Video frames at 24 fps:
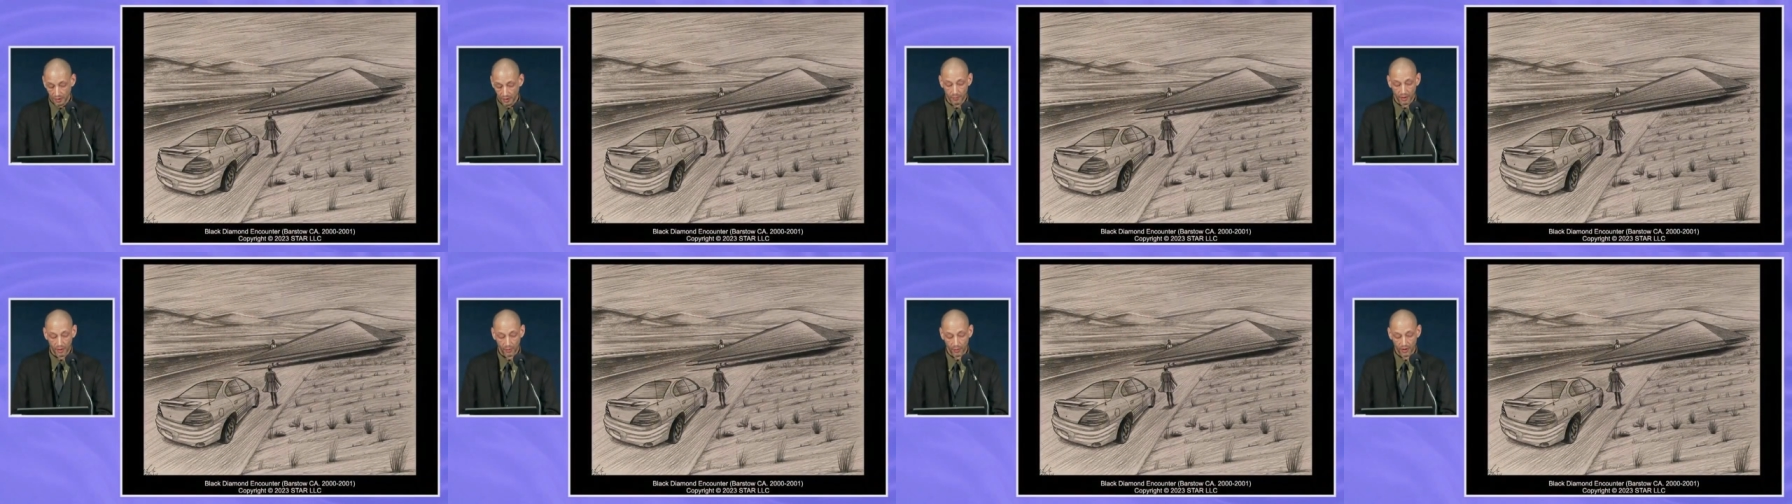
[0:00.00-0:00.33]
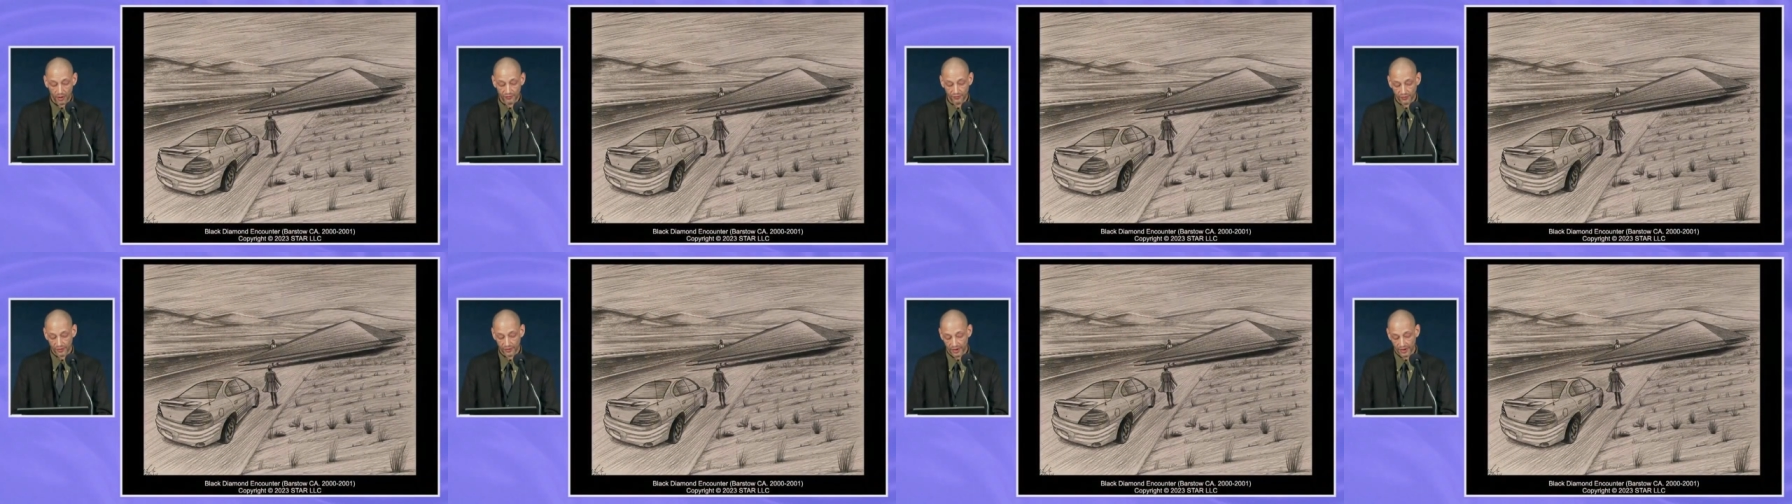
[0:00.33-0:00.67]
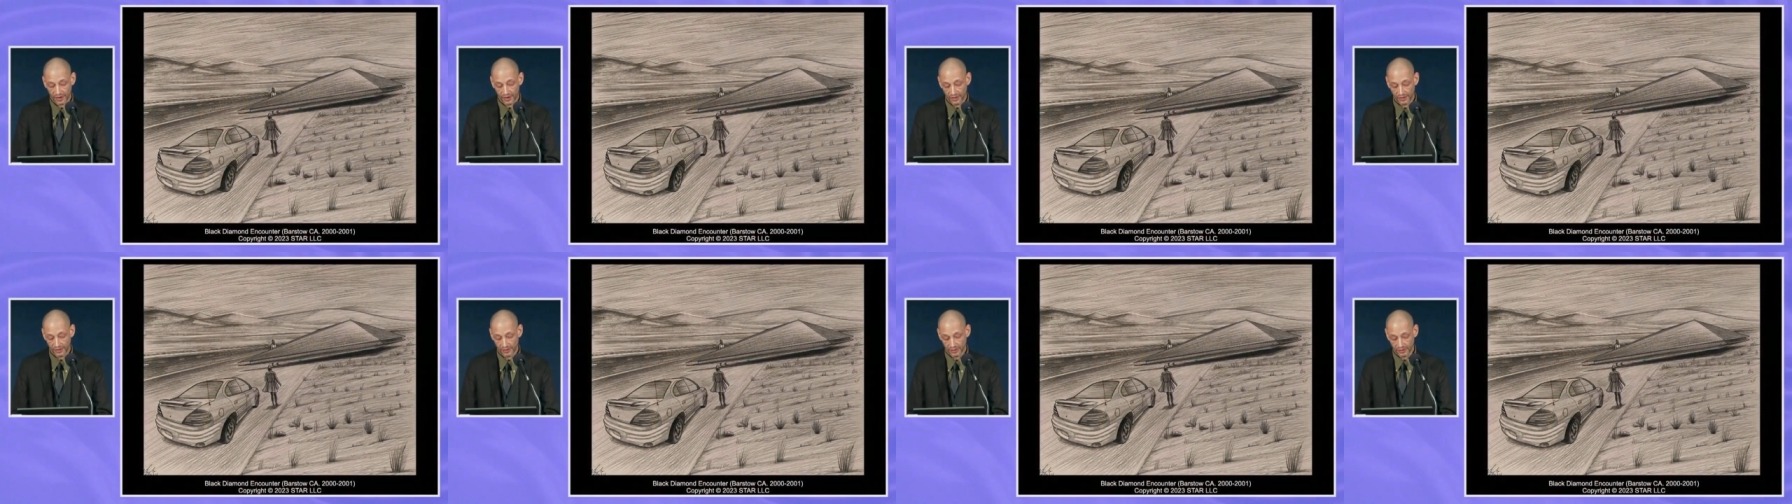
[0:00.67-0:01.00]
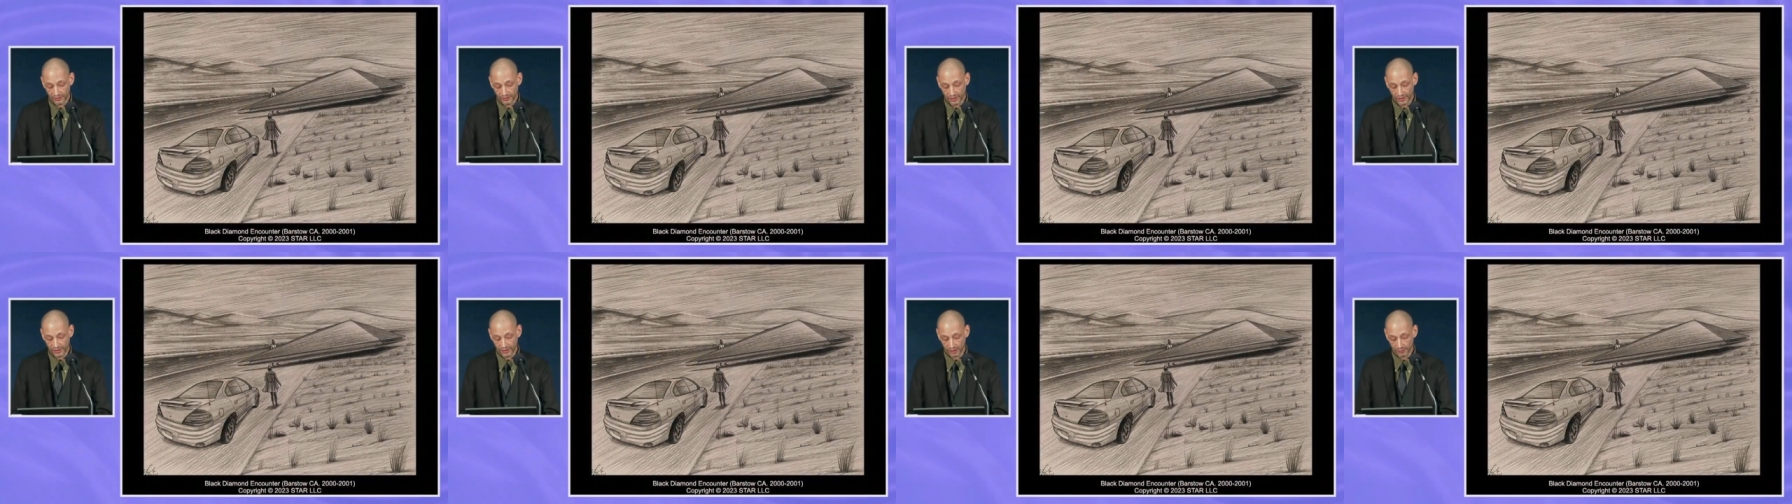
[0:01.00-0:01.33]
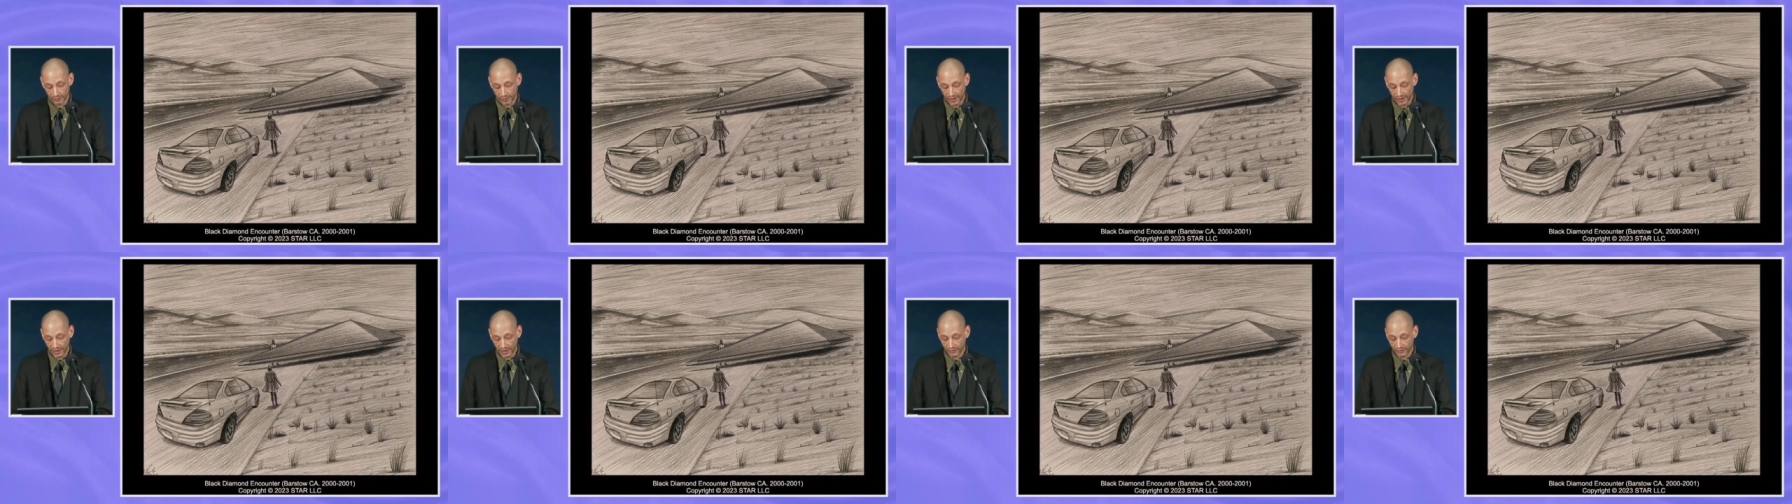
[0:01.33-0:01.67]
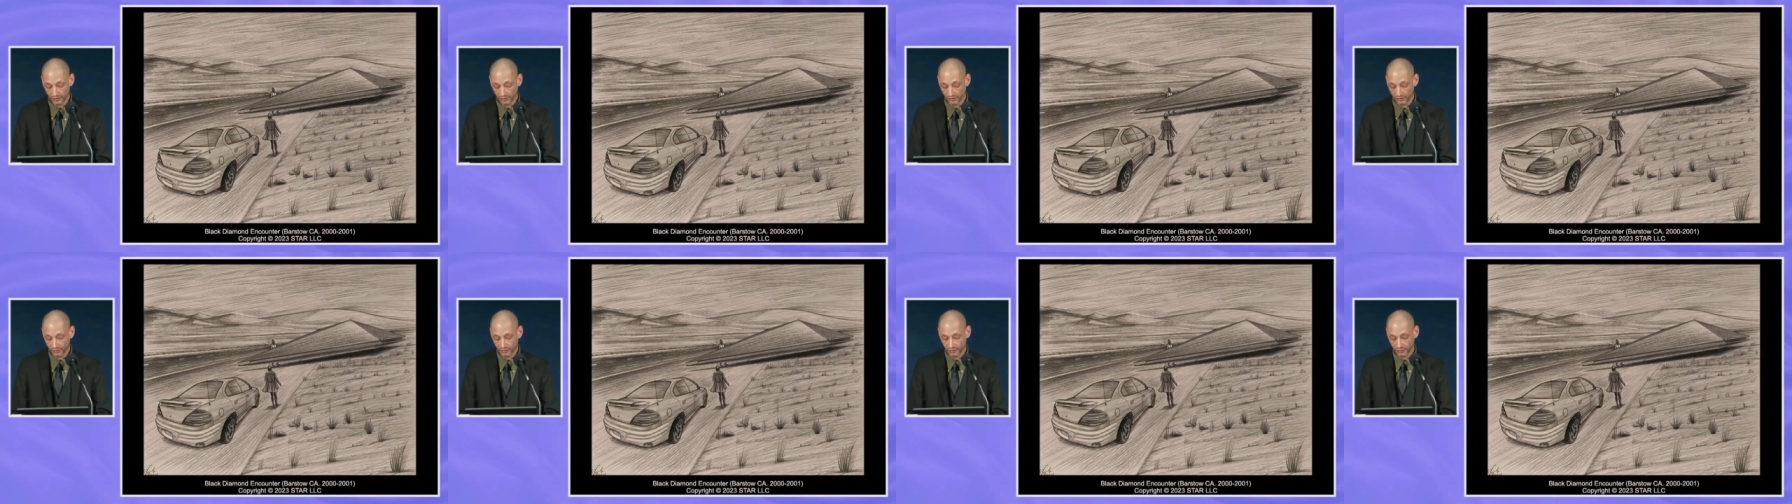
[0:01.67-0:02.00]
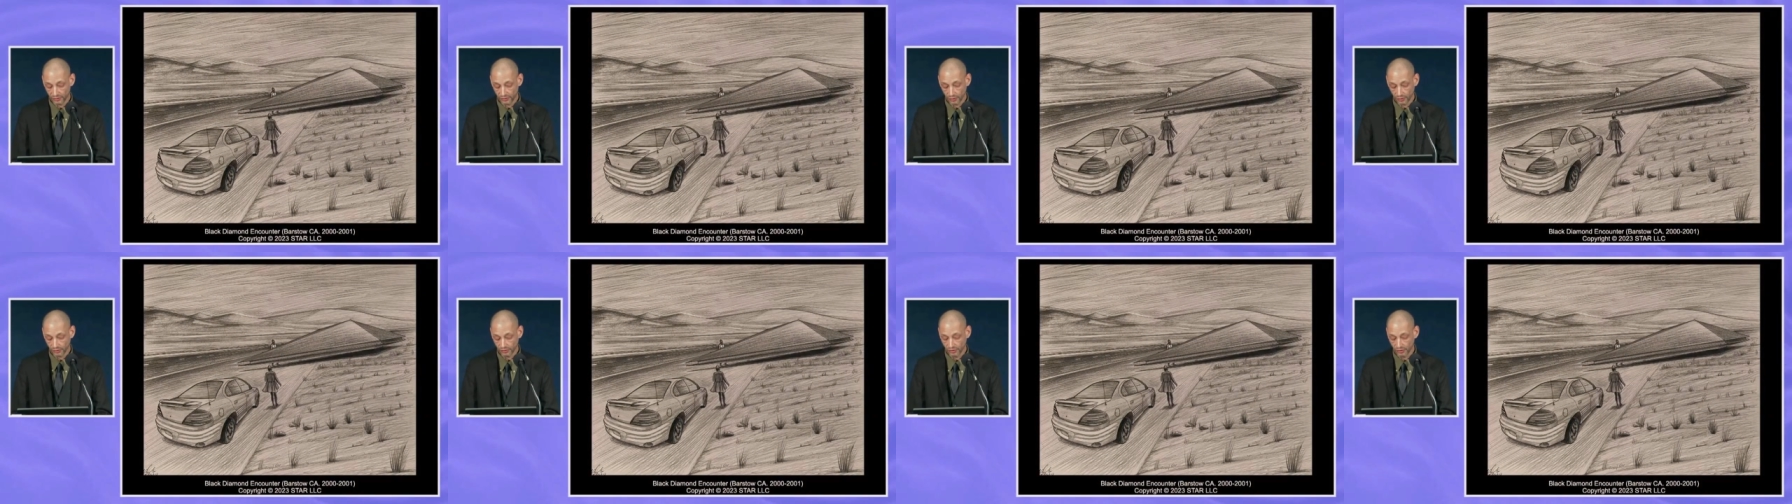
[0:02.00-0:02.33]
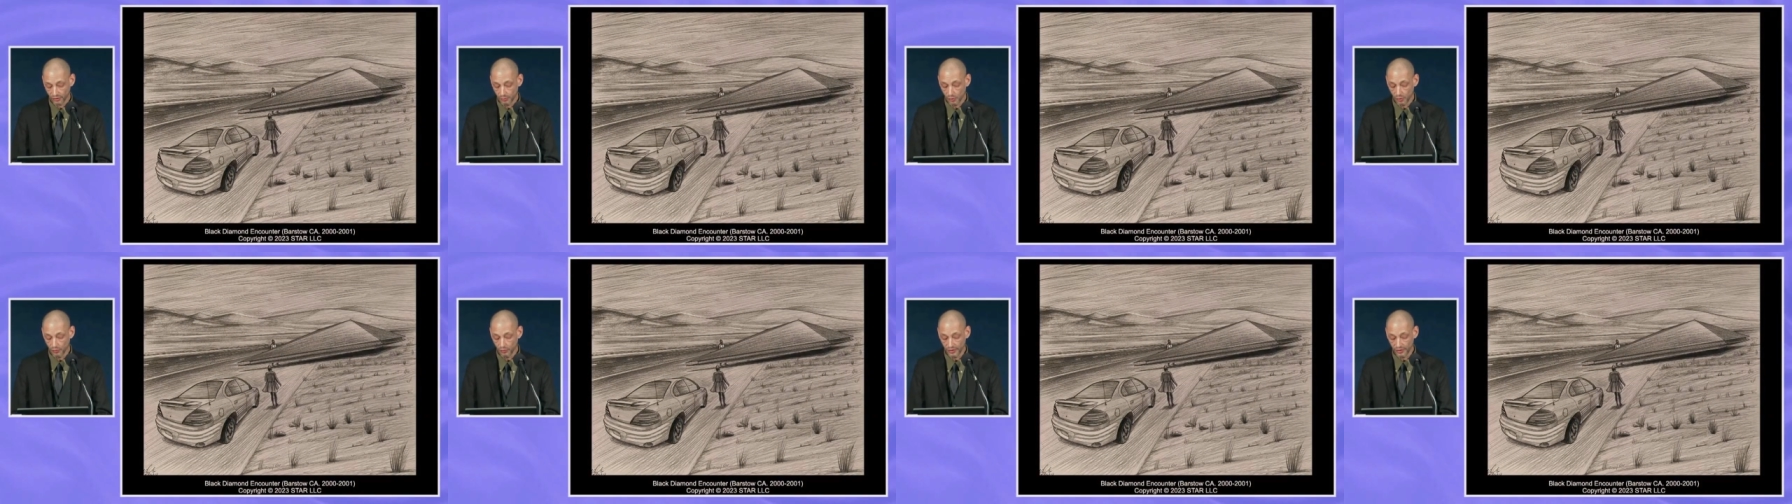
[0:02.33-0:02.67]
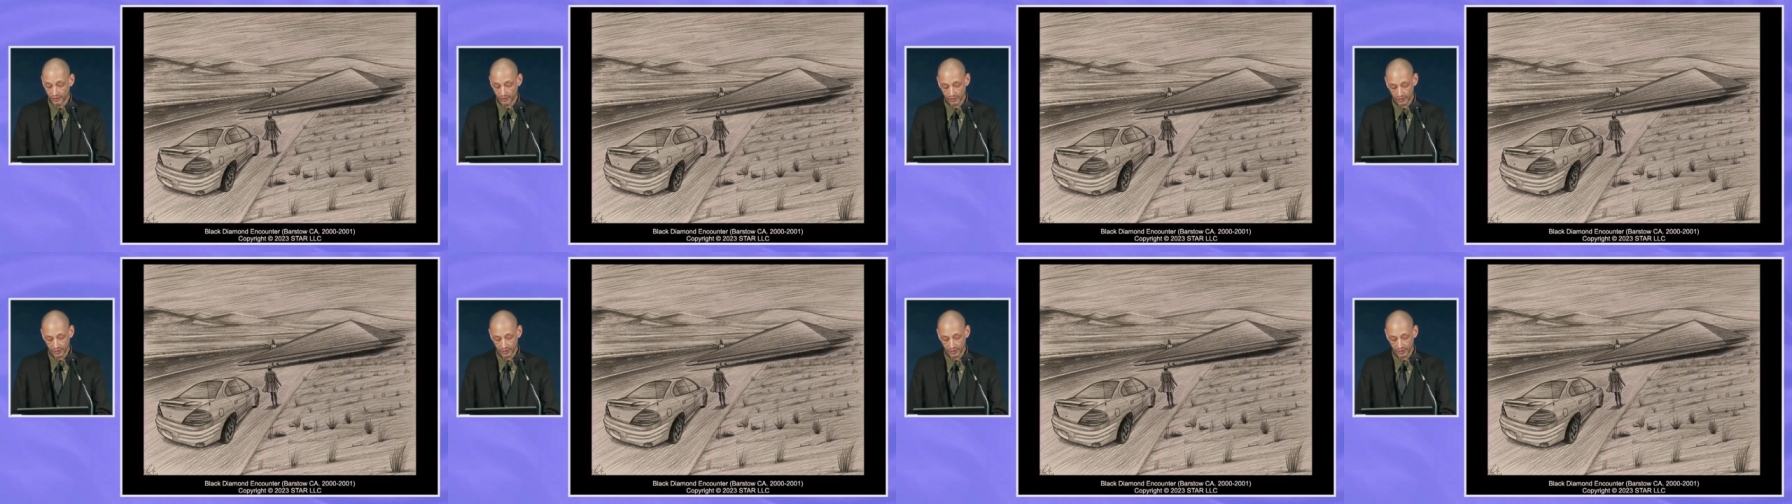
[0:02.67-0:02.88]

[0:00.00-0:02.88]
my wife and I had uh, taken a pass to go see a movie.